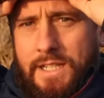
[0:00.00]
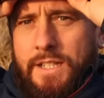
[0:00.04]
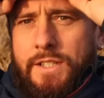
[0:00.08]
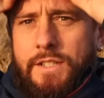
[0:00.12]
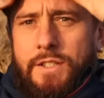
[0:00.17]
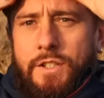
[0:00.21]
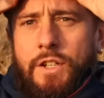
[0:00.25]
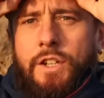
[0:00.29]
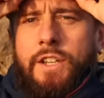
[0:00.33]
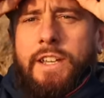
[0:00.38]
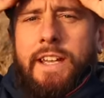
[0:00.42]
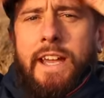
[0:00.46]

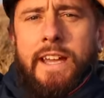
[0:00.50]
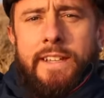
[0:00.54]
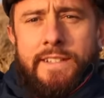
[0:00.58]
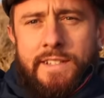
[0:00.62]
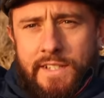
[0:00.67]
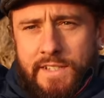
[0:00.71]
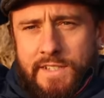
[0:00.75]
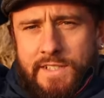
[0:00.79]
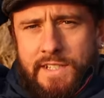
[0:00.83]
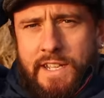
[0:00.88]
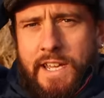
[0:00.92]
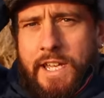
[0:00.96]
It's going to get to
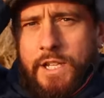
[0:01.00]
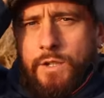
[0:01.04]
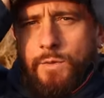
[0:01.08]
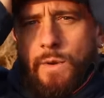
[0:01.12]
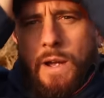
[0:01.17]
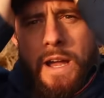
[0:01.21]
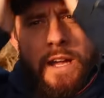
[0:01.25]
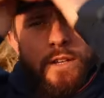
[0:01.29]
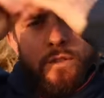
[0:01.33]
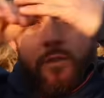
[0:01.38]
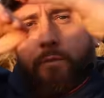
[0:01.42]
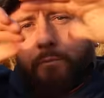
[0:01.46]
the stage where
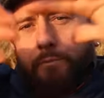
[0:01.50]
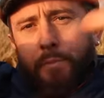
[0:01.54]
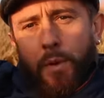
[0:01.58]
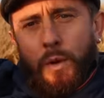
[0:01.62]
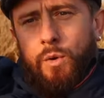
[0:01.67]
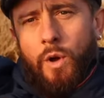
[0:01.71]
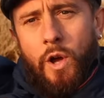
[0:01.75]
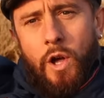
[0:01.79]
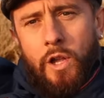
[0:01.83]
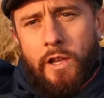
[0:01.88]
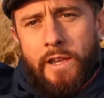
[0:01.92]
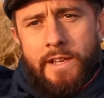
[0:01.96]
I'll just
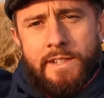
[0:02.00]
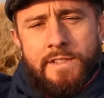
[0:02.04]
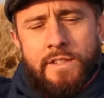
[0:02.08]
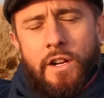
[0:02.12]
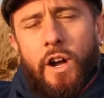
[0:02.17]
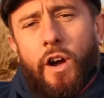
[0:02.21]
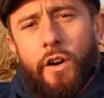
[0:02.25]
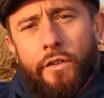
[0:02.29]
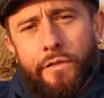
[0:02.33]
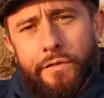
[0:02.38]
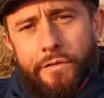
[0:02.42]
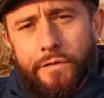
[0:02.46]
boot all this
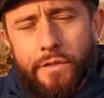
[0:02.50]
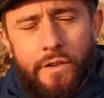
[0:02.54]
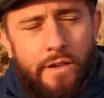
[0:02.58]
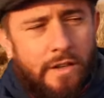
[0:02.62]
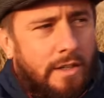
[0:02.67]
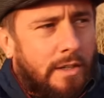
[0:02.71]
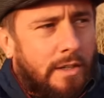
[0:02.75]
off.